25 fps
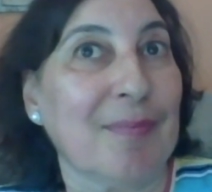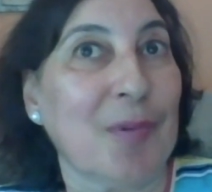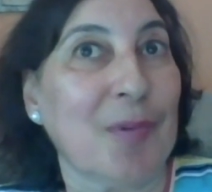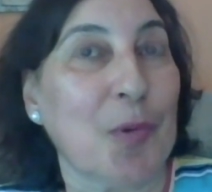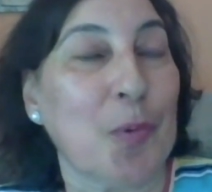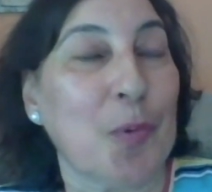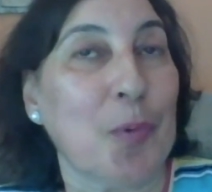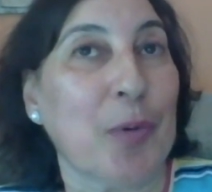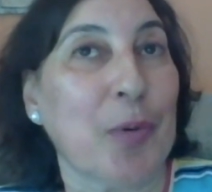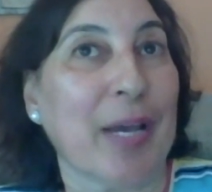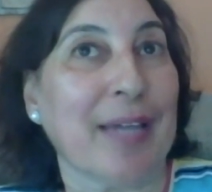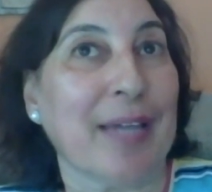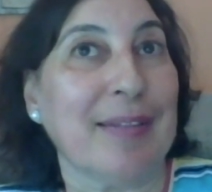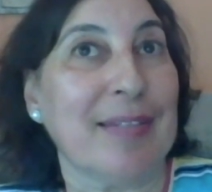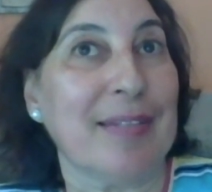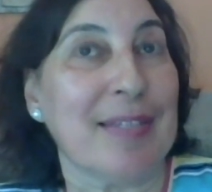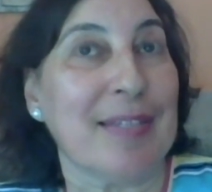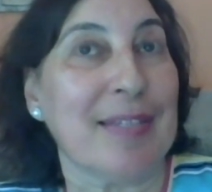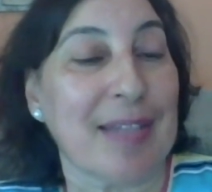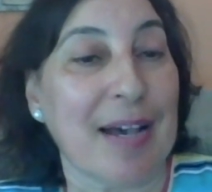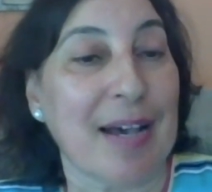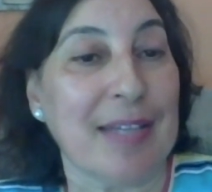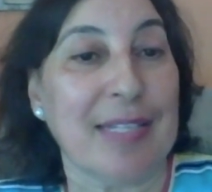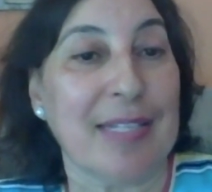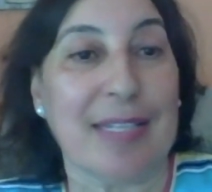who can
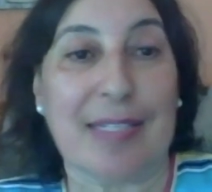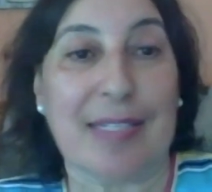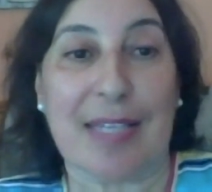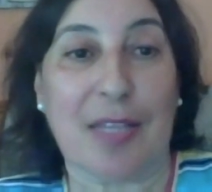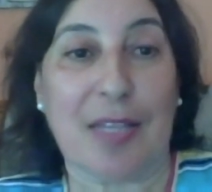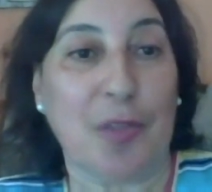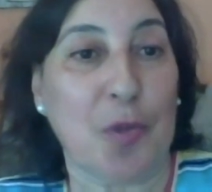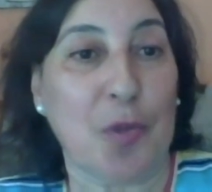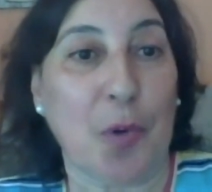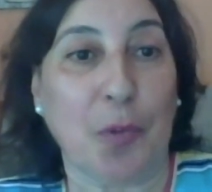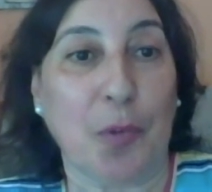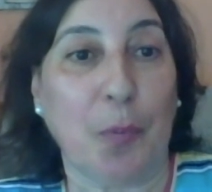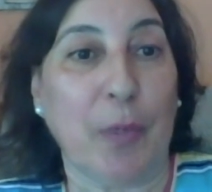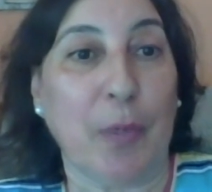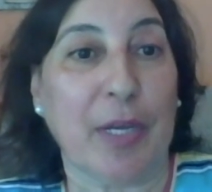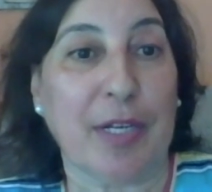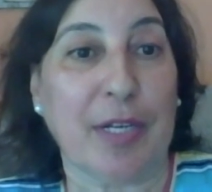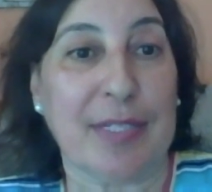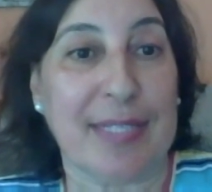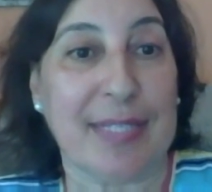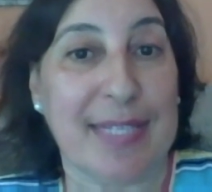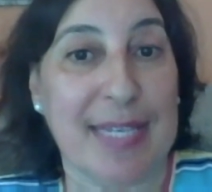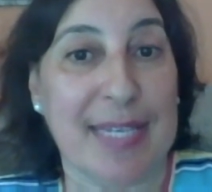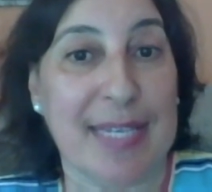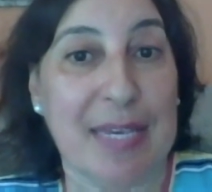decide. He said, no, we're
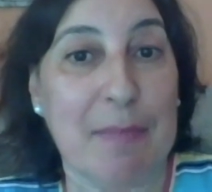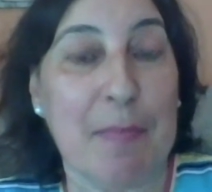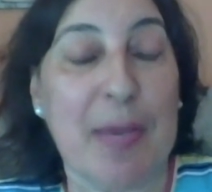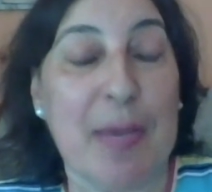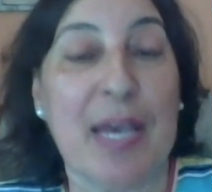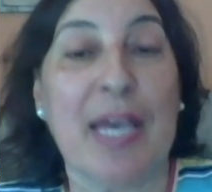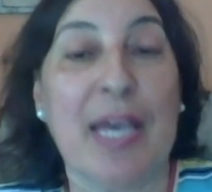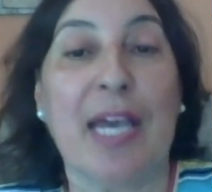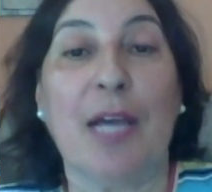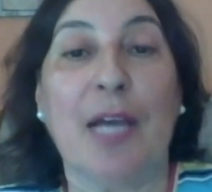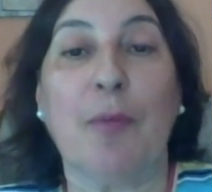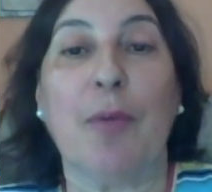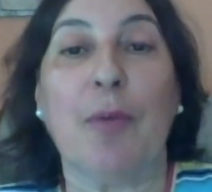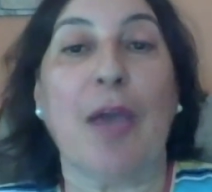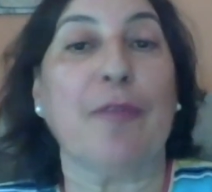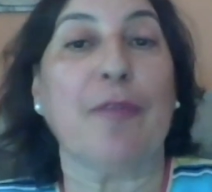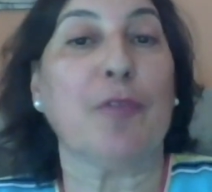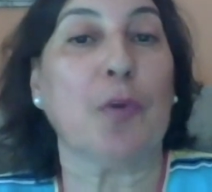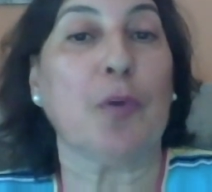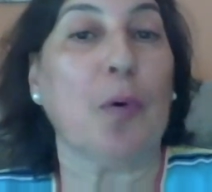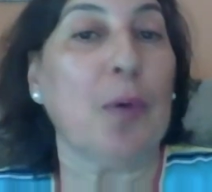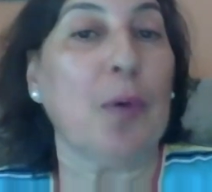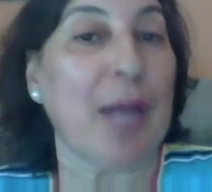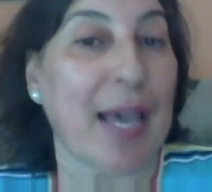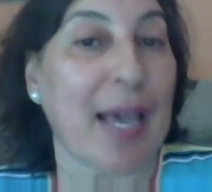a team and we have
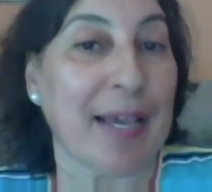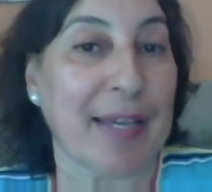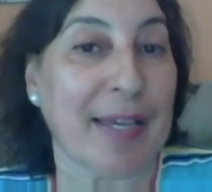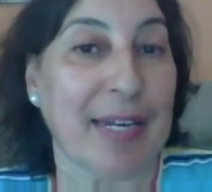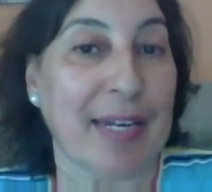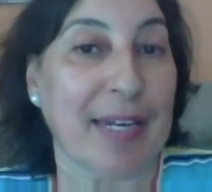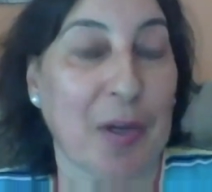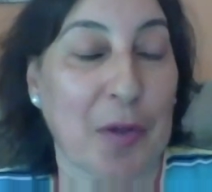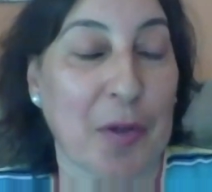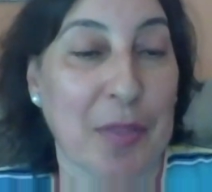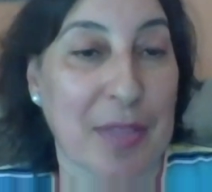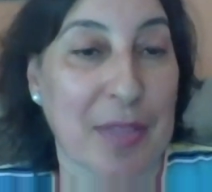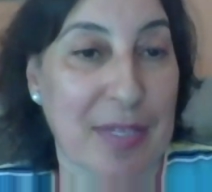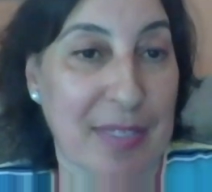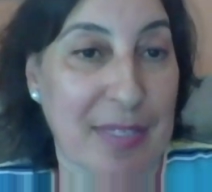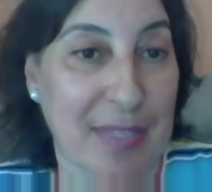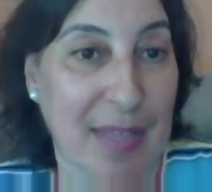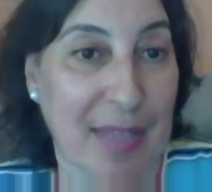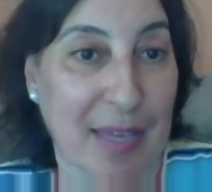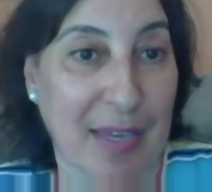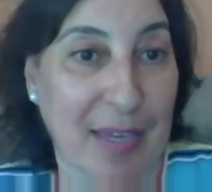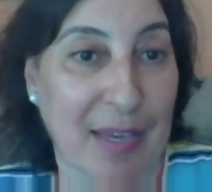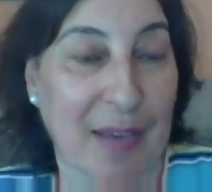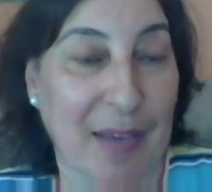to all agree on this thing.